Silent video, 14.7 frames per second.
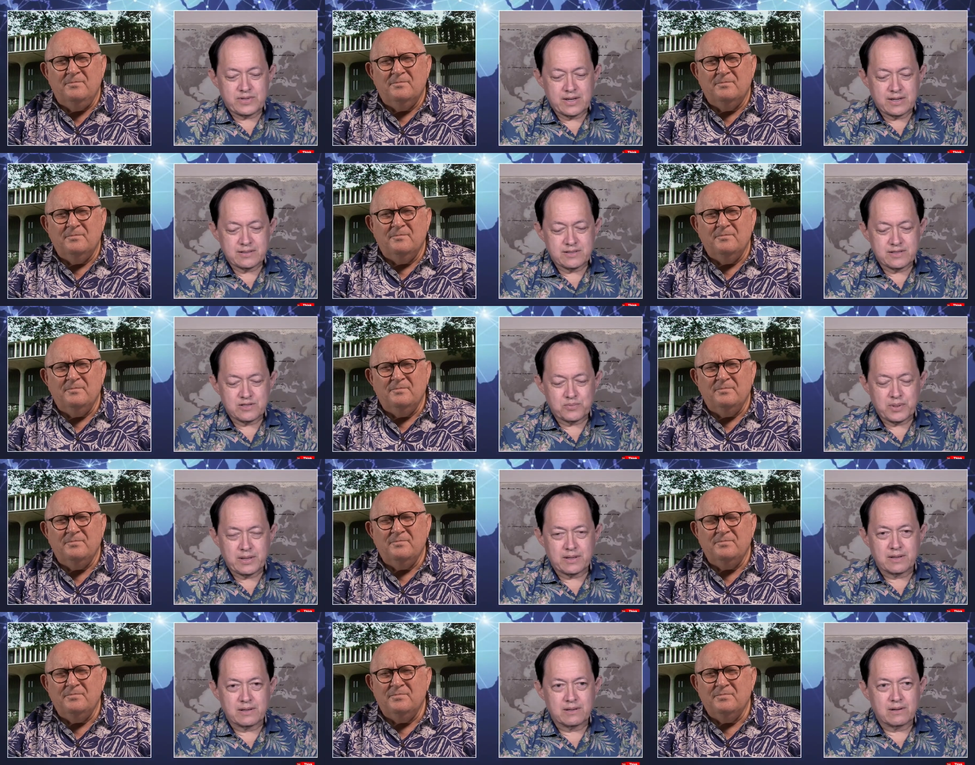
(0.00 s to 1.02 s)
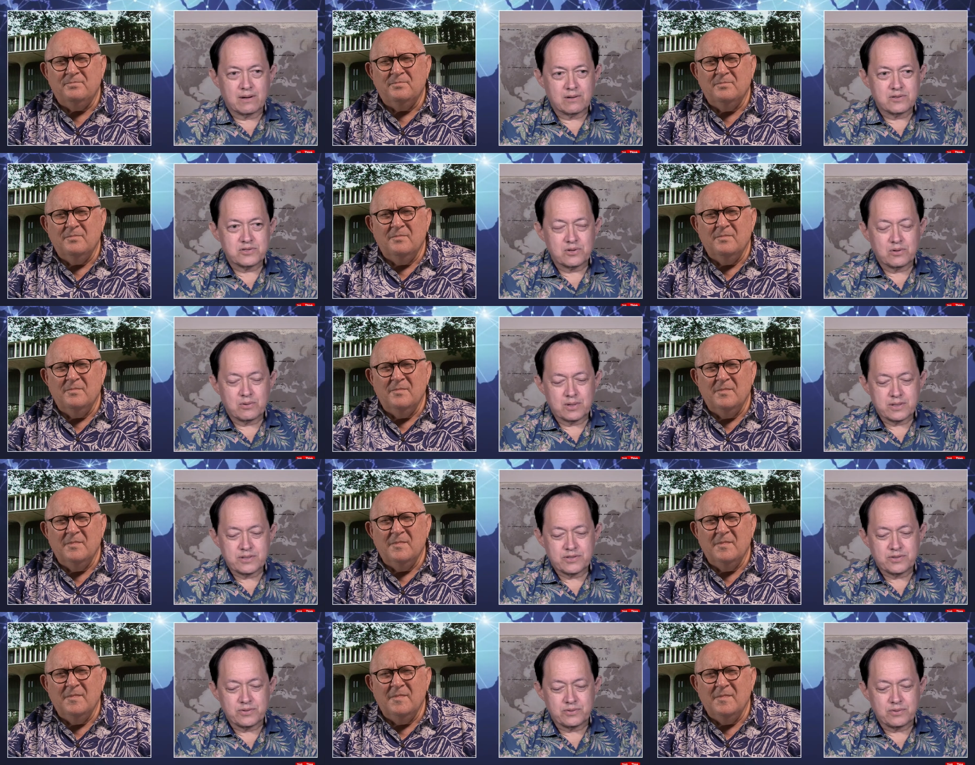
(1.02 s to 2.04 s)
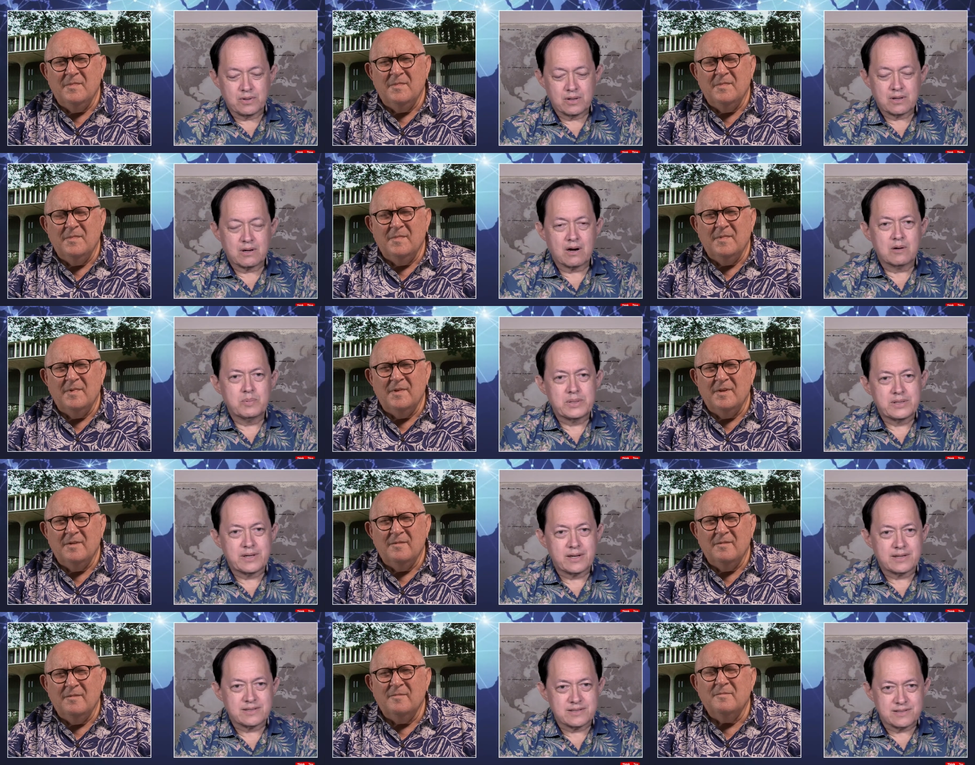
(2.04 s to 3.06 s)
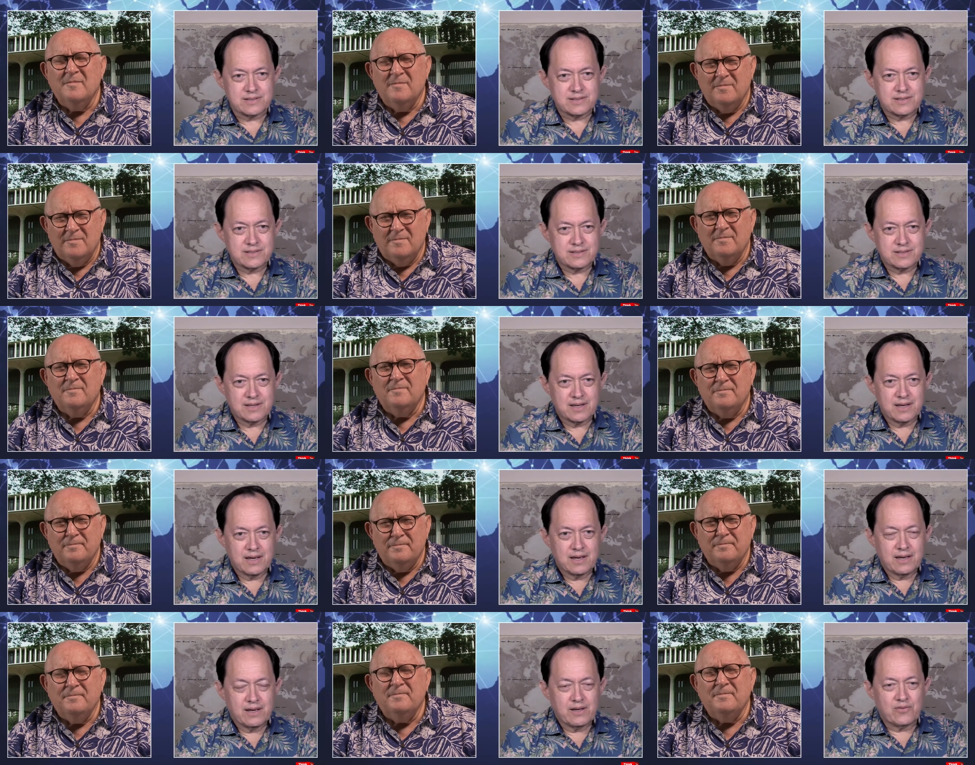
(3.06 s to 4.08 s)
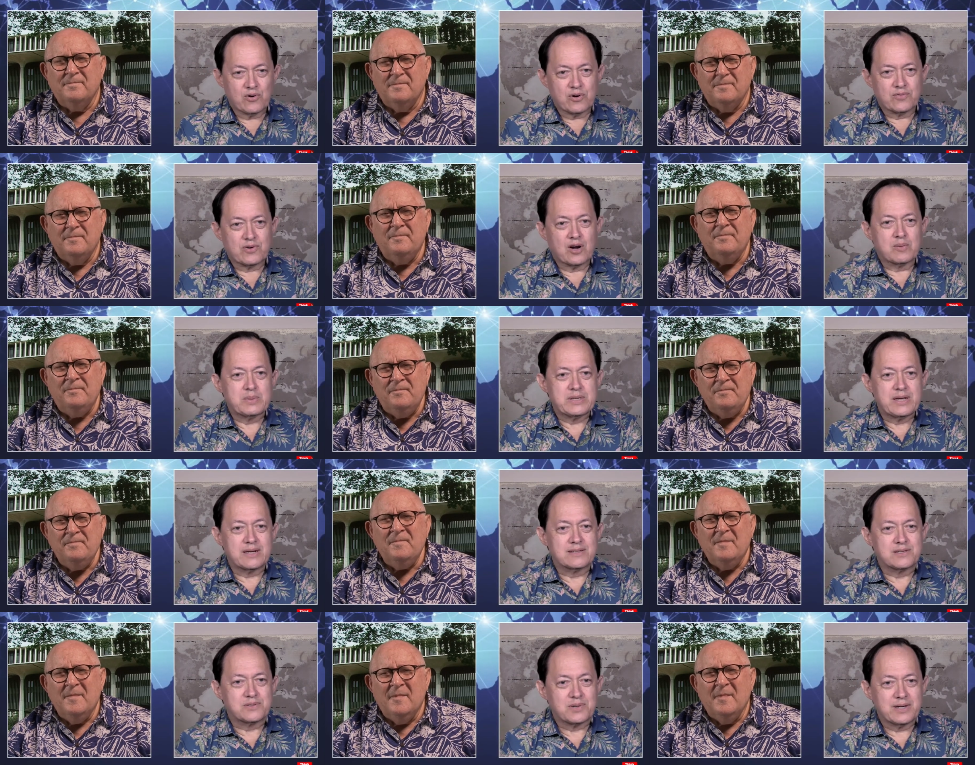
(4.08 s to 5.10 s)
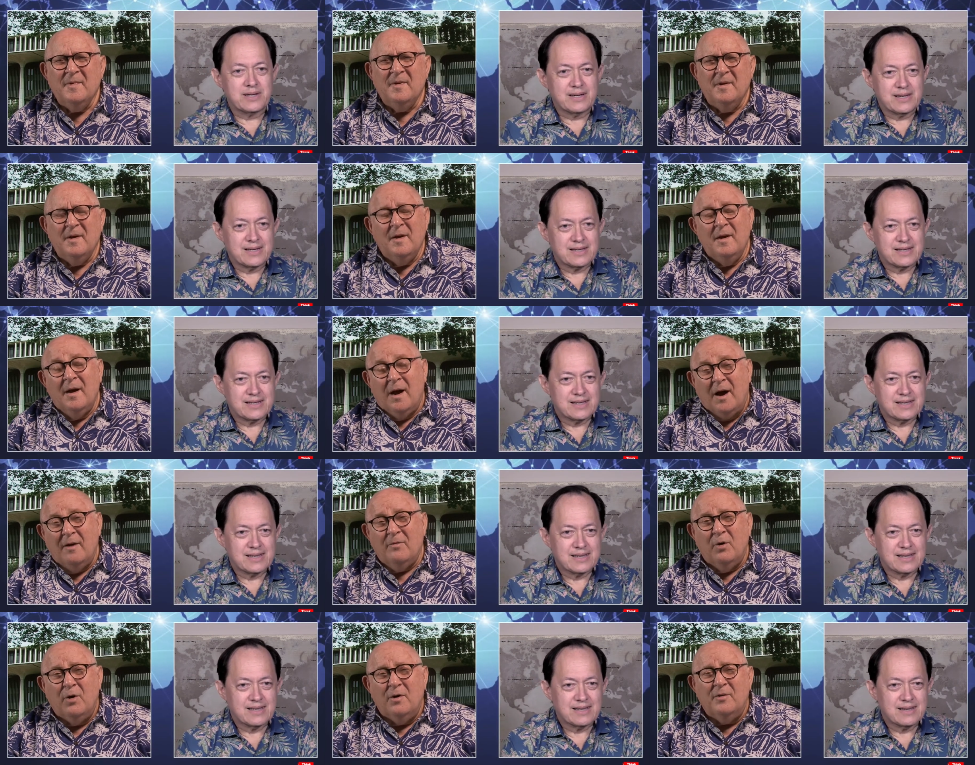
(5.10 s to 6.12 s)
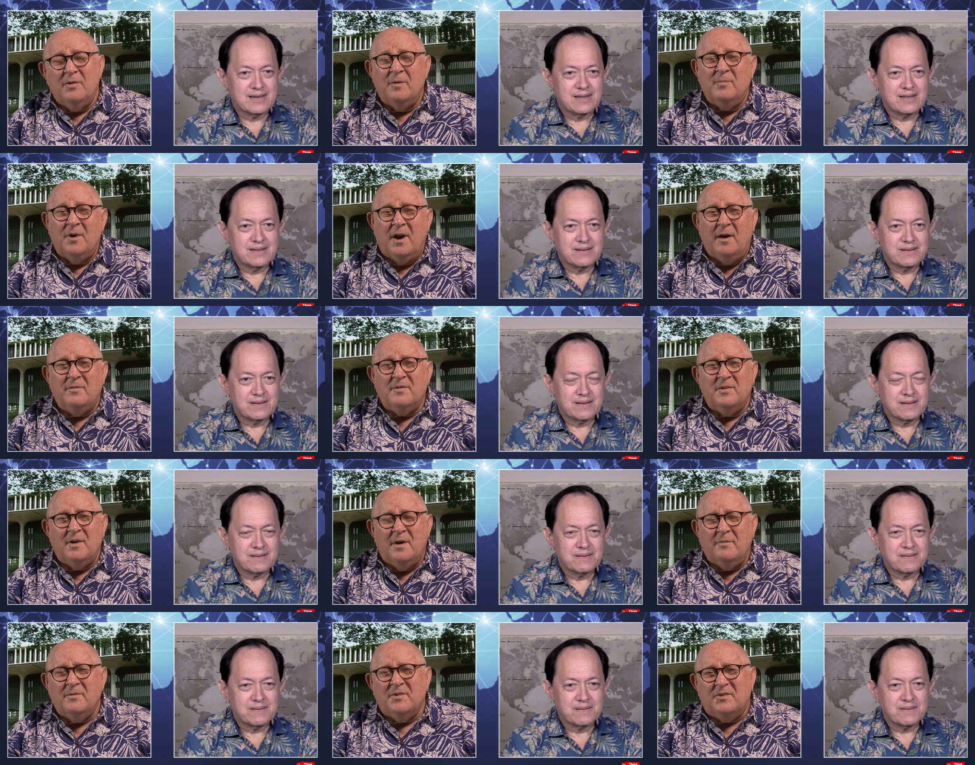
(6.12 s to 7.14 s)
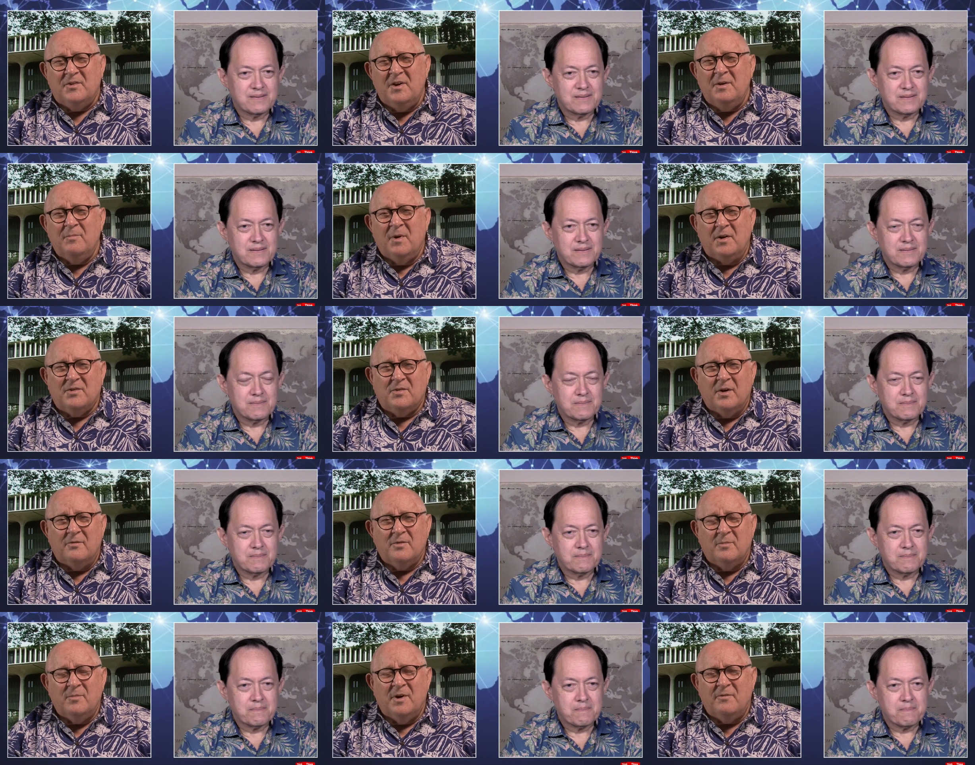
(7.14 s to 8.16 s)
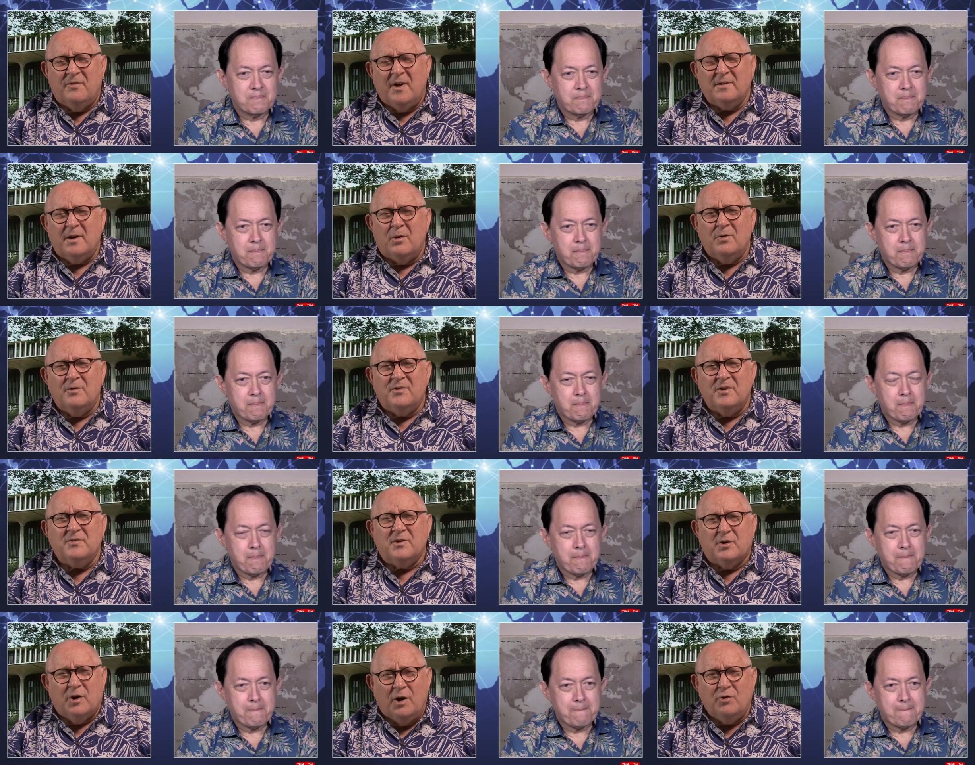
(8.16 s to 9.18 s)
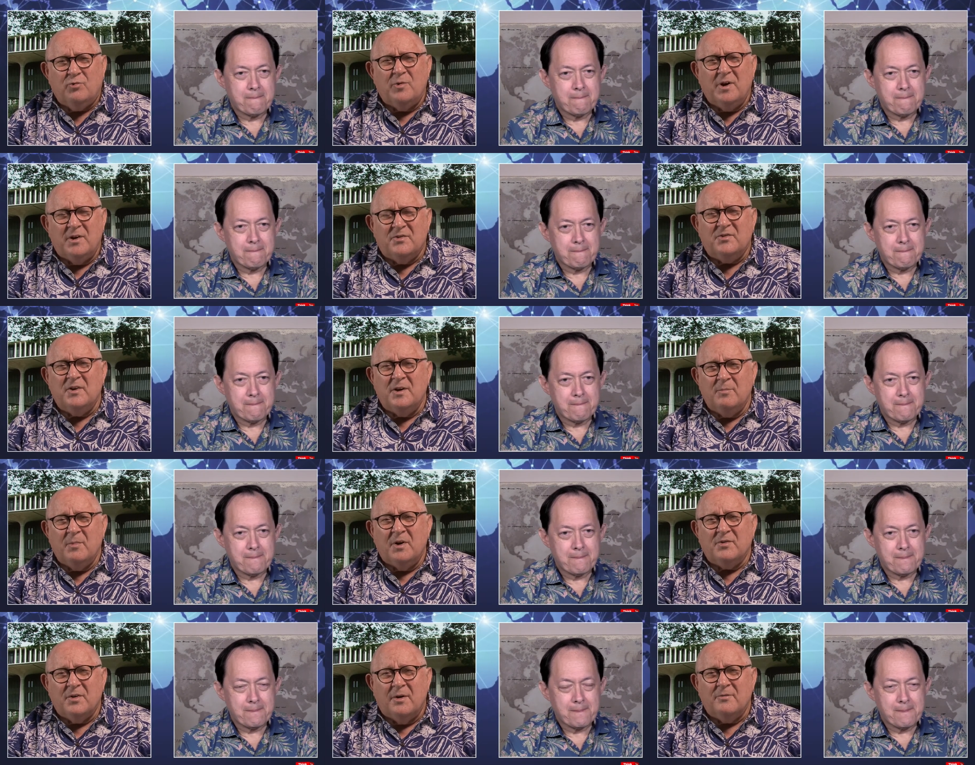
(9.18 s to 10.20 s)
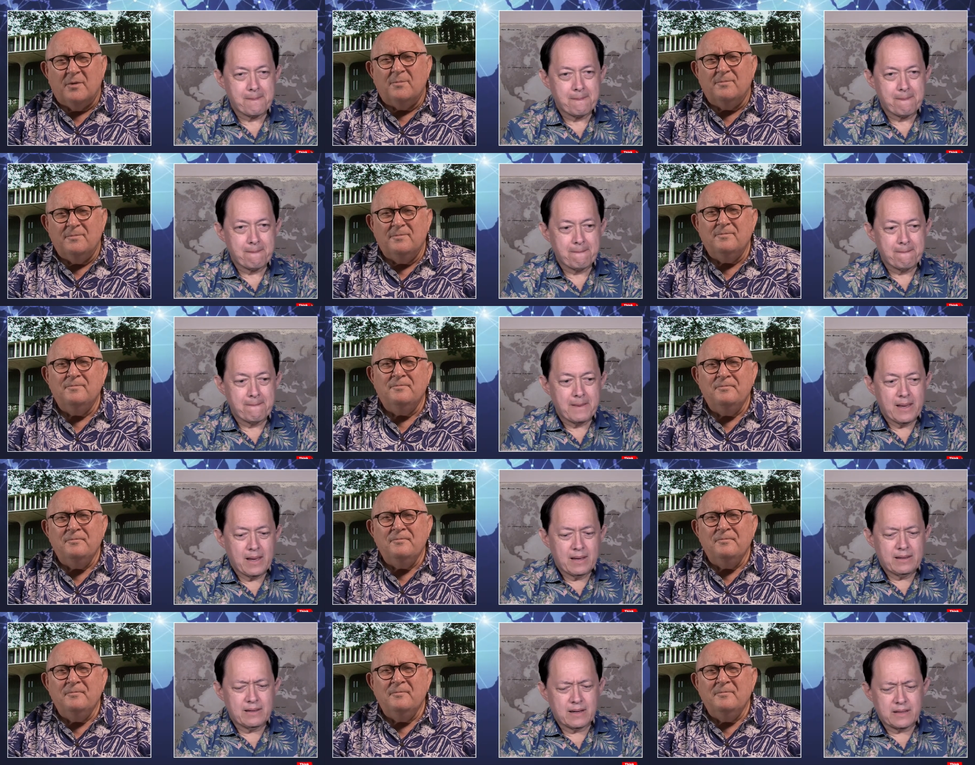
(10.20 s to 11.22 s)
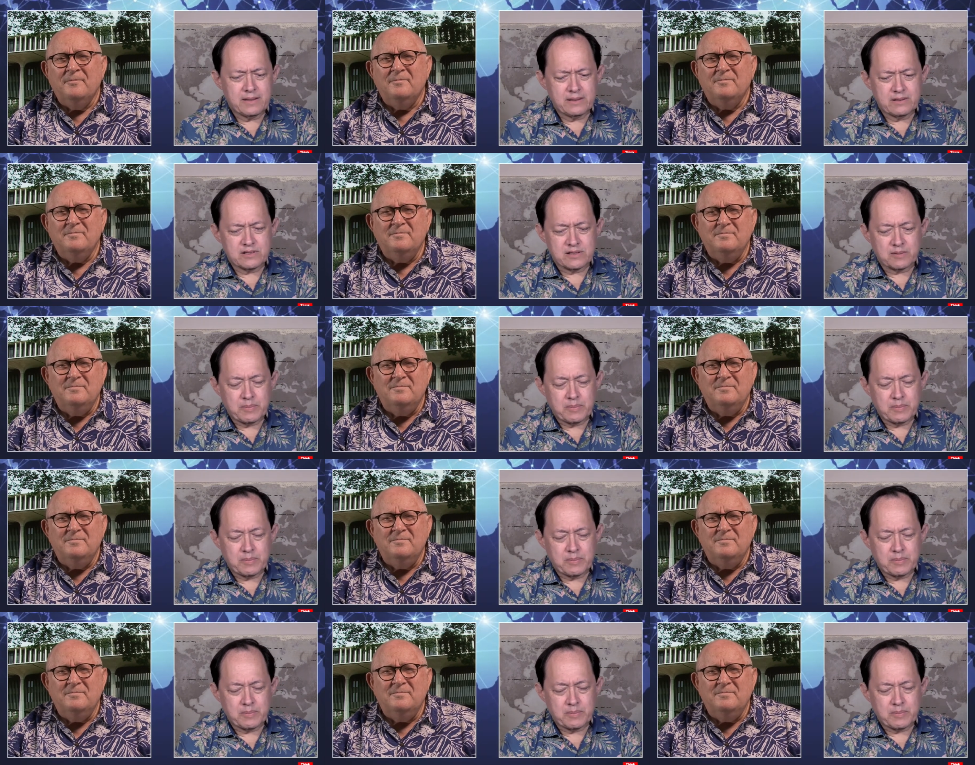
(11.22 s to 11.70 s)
Speaker 1: taxes, we can also go on to carbon taxes. You've heard of carbon taxes, right?
Speaker 2: I've heard of them, but I haven't, I haven't seen much of them. In fact, I don't think the country has seen much of them.
Speaker 1: Yeah, I think there's like